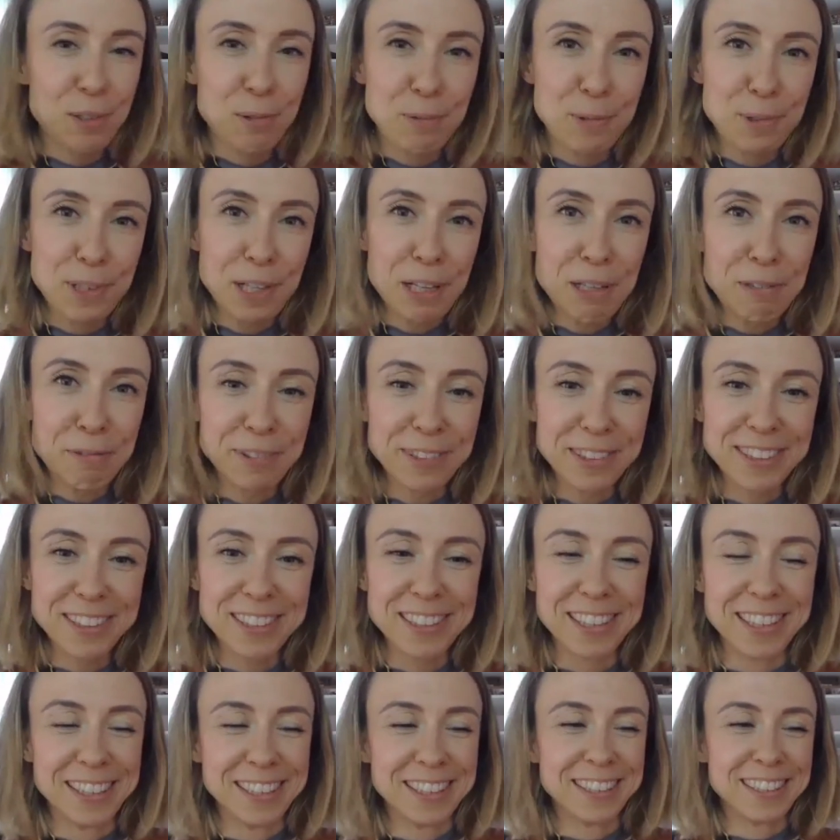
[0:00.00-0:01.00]
you will love it
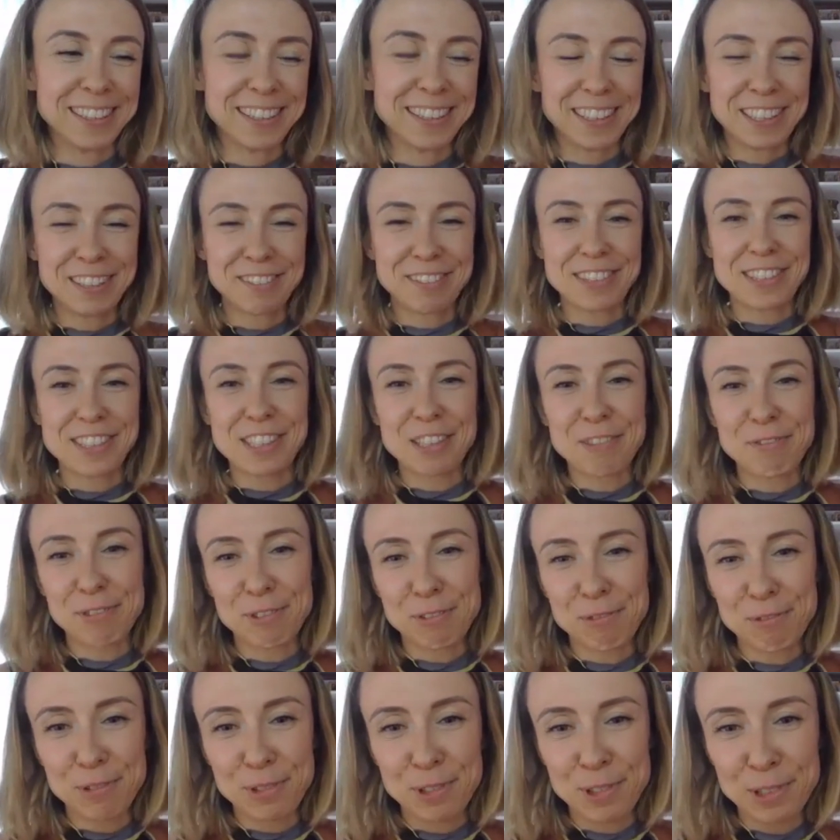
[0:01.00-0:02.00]
if it's
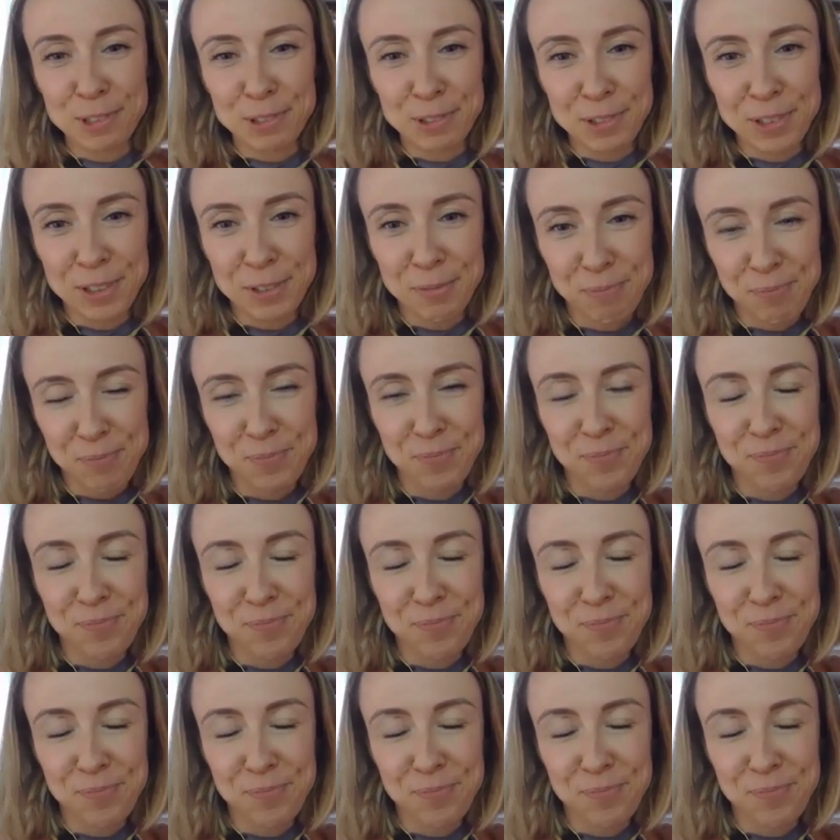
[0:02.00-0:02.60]
something for you.